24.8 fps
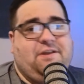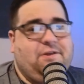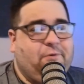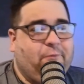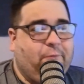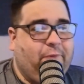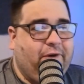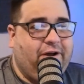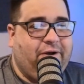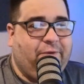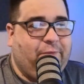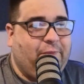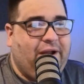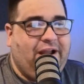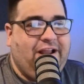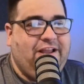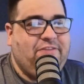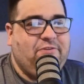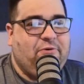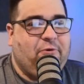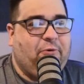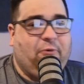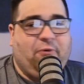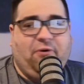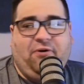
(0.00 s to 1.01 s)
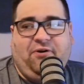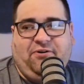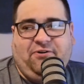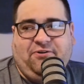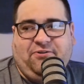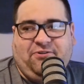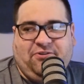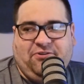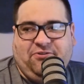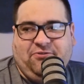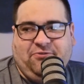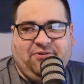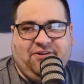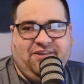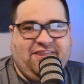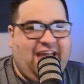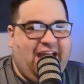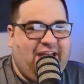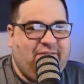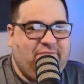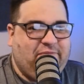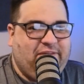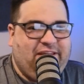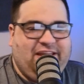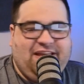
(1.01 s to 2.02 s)
Why in the world would
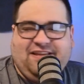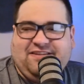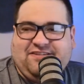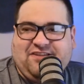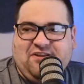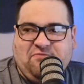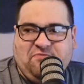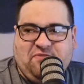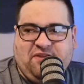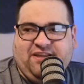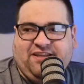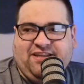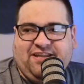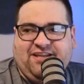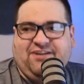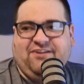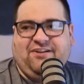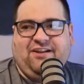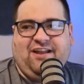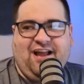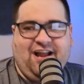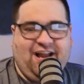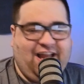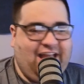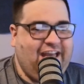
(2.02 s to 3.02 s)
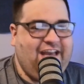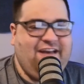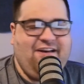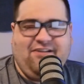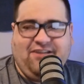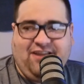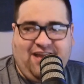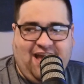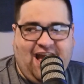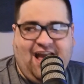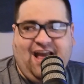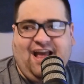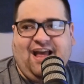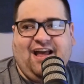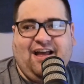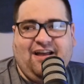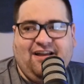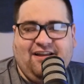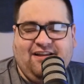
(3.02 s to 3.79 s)
that be something that you're like, hell yeah.